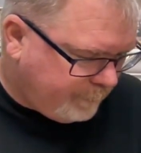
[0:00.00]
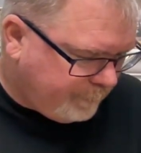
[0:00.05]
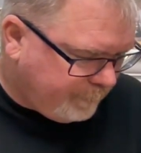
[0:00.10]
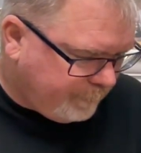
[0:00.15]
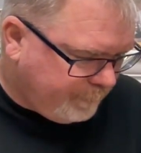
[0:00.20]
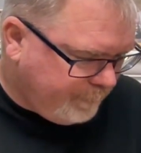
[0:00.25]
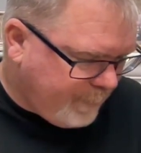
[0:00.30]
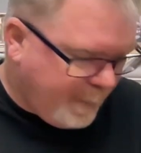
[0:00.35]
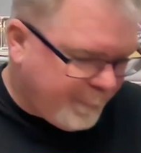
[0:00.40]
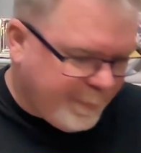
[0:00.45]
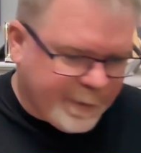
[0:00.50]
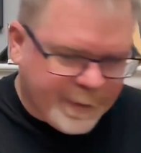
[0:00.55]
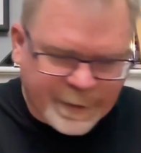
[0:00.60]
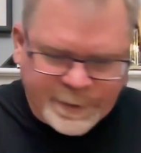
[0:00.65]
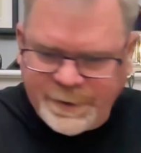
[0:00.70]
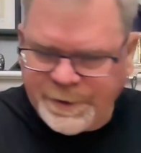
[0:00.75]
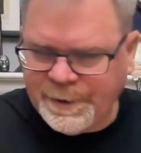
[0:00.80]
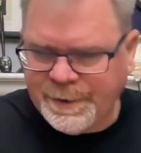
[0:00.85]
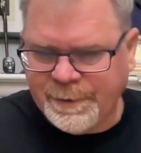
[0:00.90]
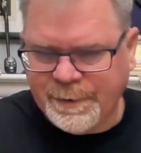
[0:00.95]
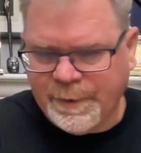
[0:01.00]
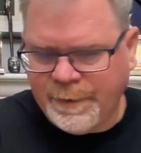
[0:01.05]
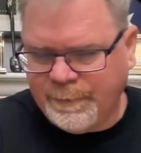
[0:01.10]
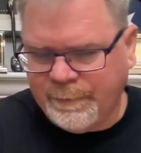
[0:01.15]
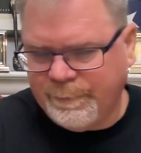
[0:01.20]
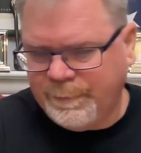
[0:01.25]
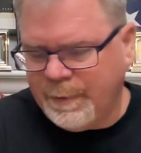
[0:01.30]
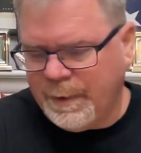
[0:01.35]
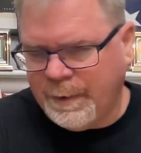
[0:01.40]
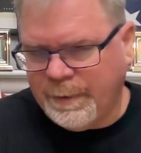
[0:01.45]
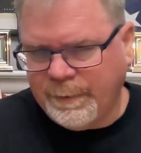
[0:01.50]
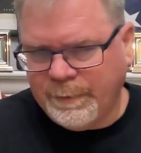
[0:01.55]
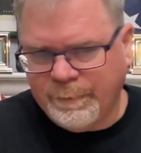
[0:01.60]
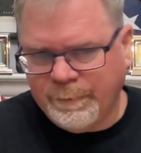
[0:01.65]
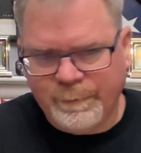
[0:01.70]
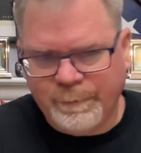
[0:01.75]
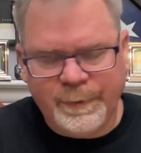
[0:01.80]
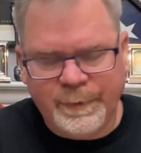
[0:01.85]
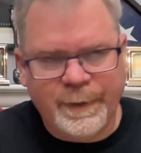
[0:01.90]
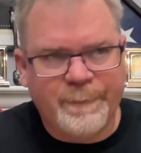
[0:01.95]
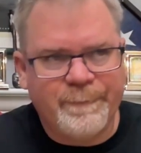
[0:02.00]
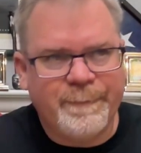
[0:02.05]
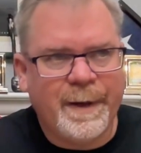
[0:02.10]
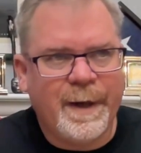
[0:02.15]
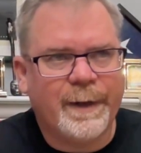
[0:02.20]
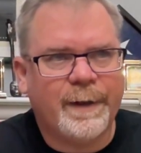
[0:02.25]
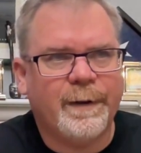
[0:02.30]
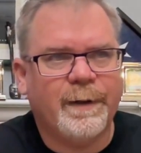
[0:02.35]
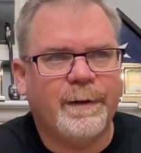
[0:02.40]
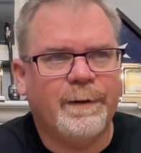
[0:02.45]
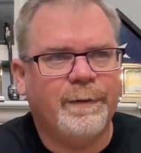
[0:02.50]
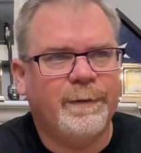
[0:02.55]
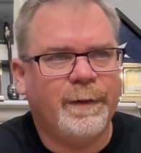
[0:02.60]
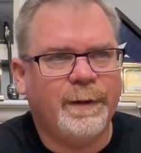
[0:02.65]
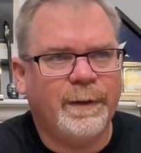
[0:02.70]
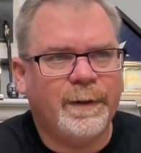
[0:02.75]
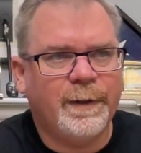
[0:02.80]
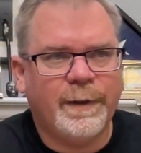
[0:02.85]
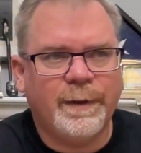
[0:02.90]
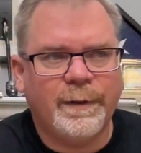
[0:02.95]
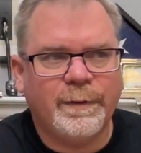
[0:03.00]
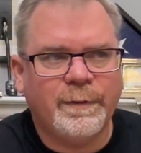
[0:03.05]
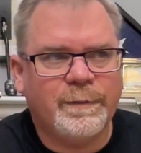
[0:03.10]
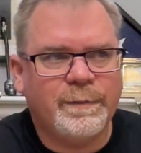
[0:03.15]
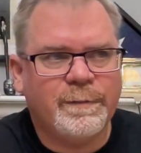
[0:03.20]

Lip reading: Maybe next year I'll get back on the